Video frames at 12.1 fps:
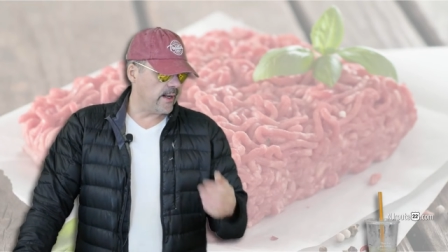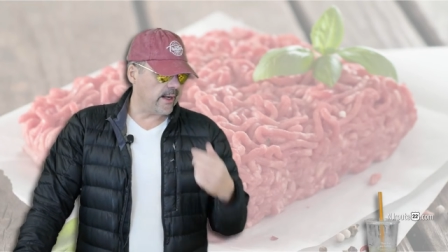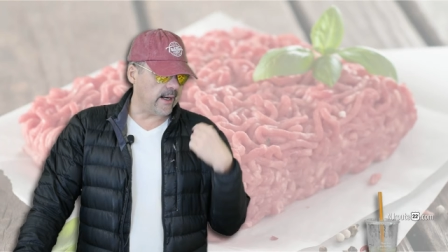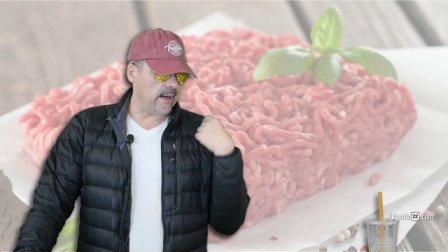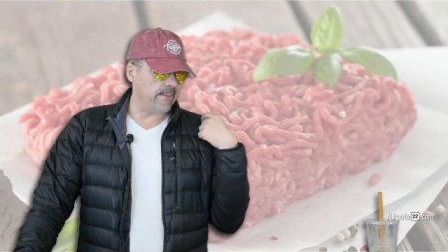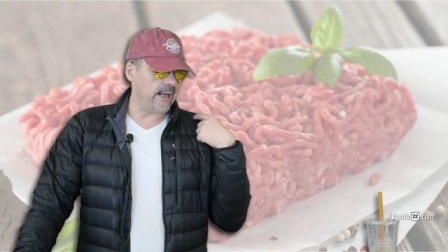
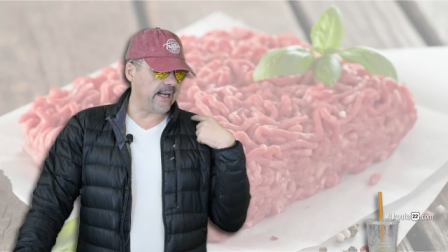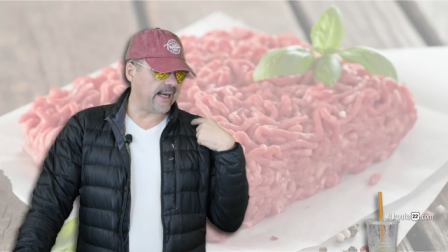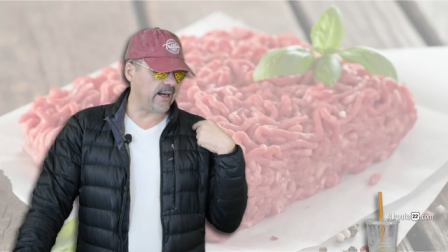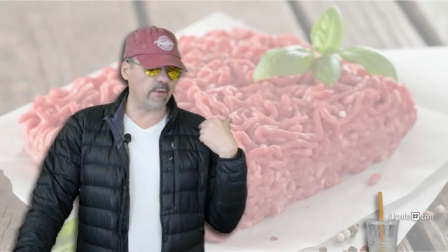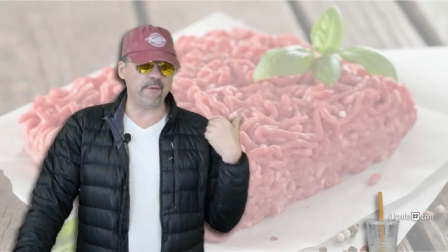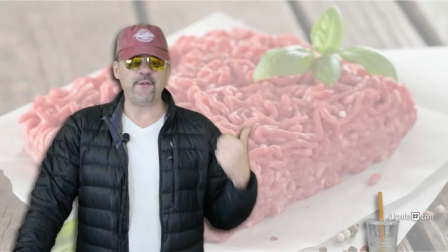Um, and
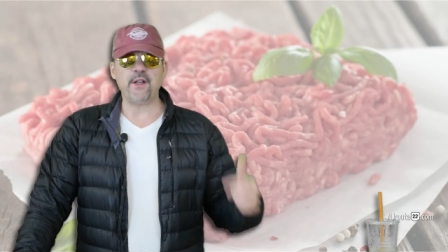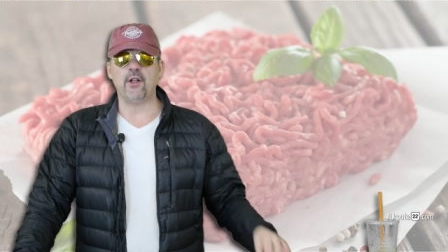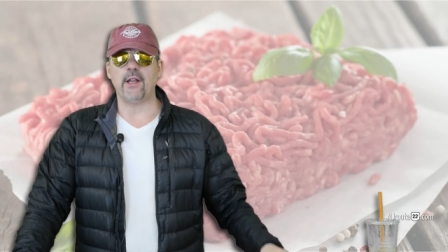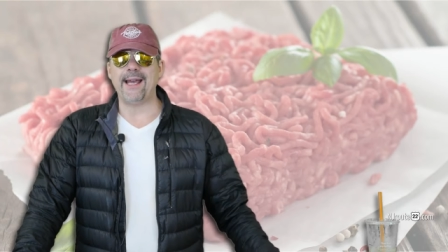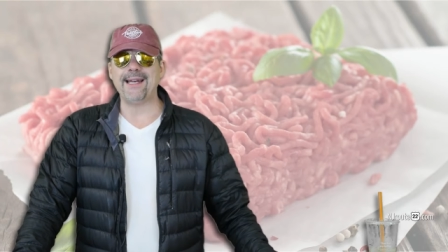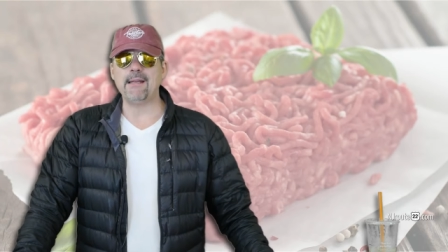I don't
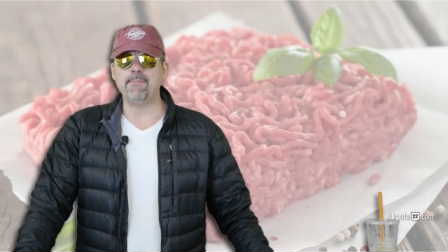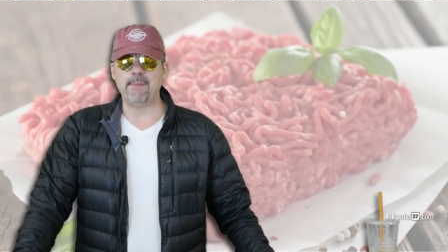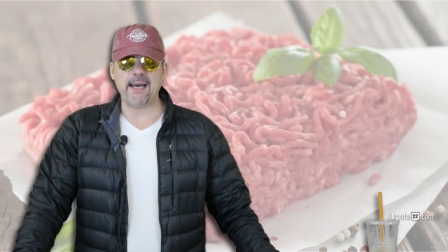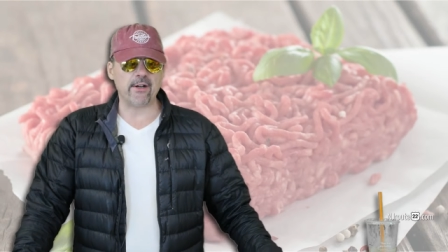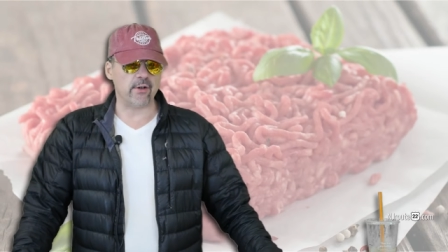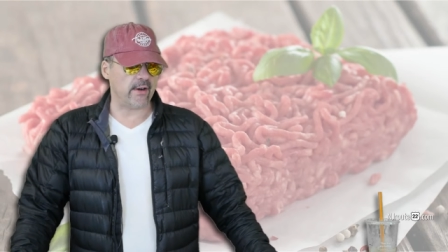feel any
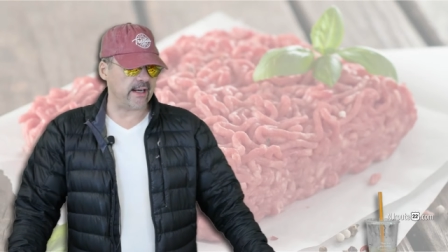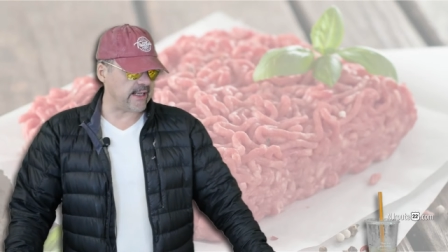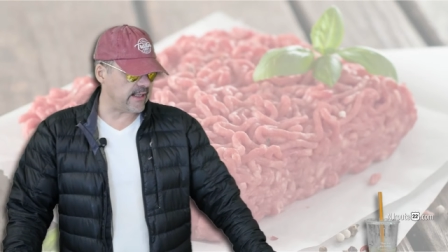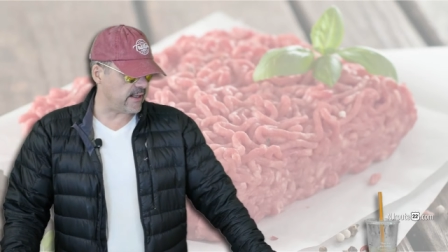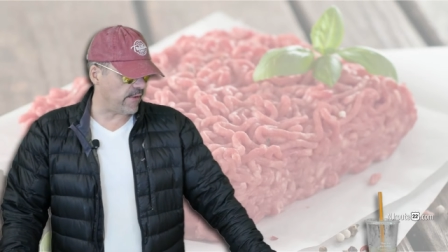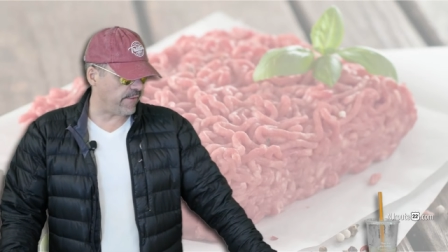better or
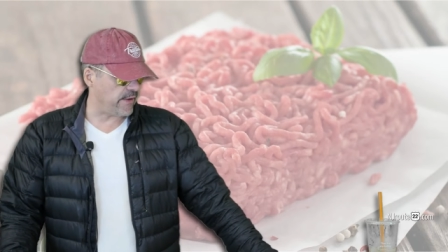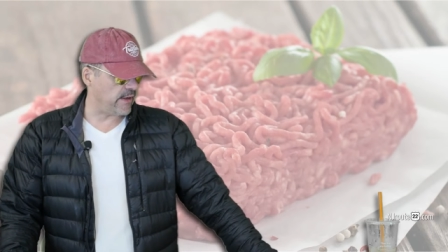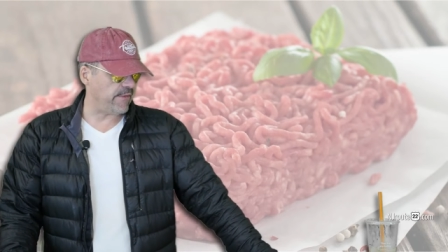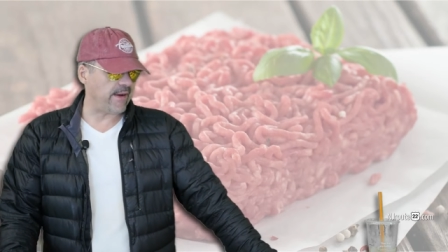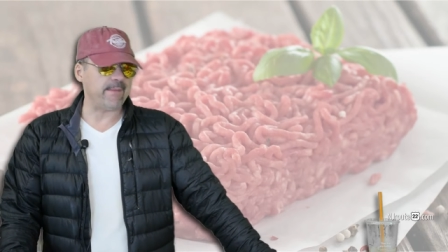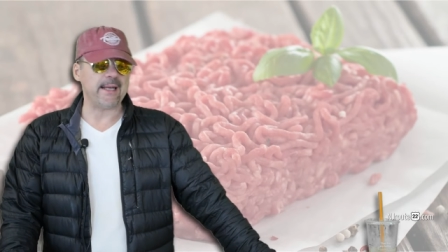any different
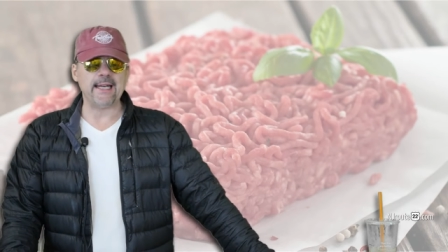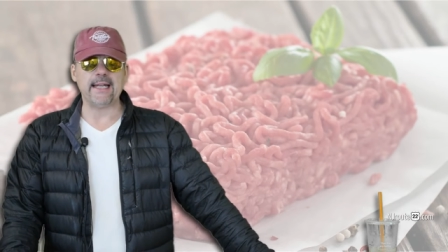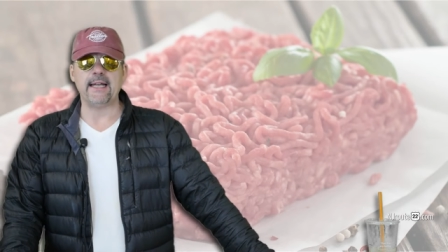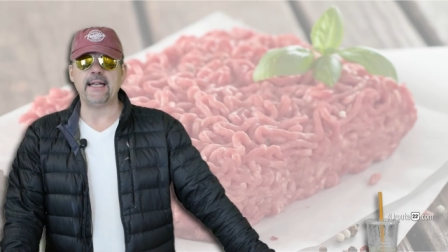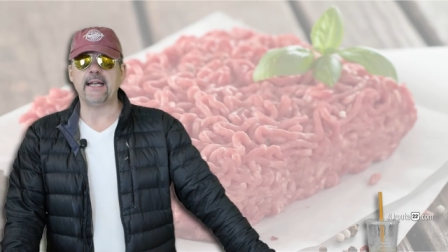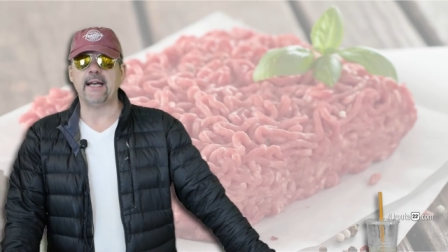if I'm
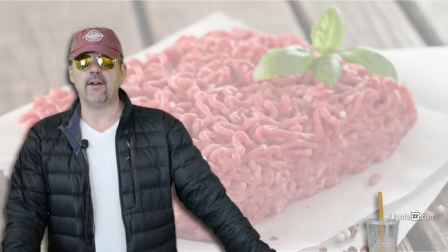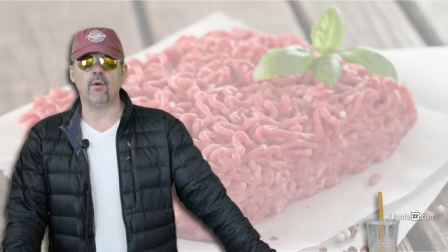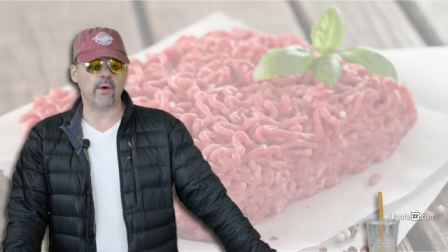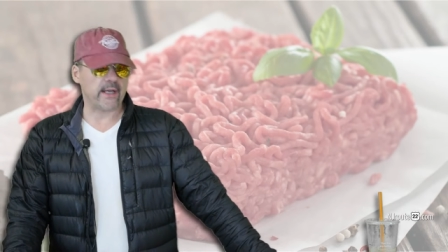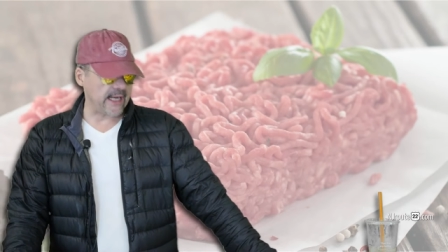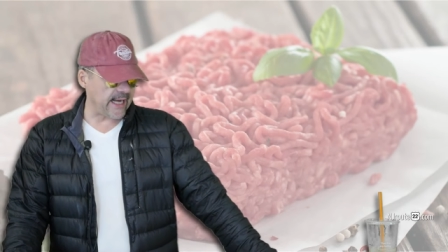eating any kind of
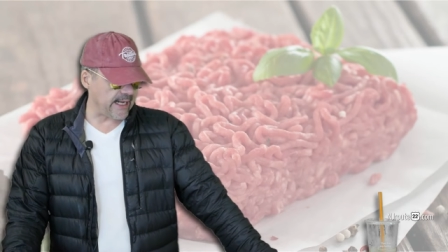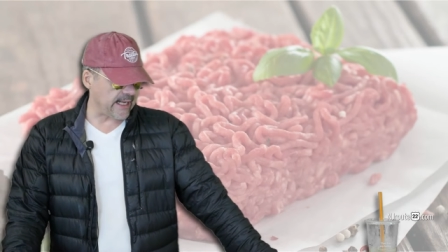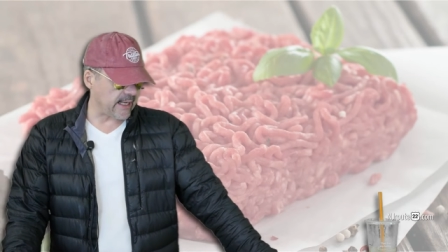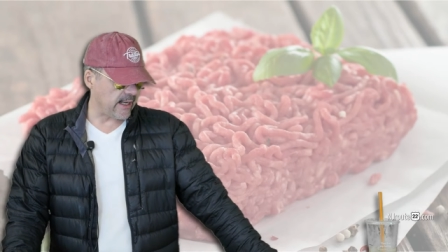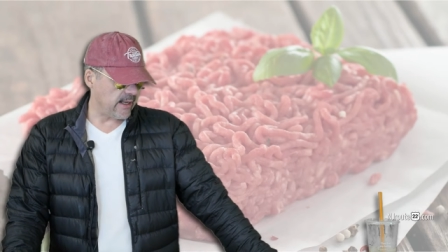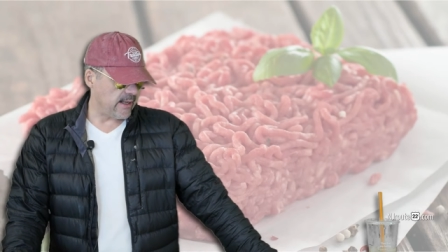
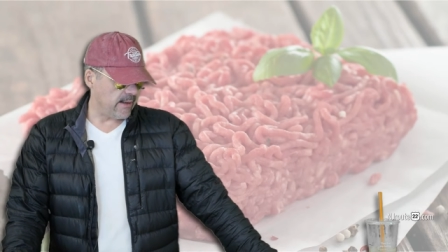organic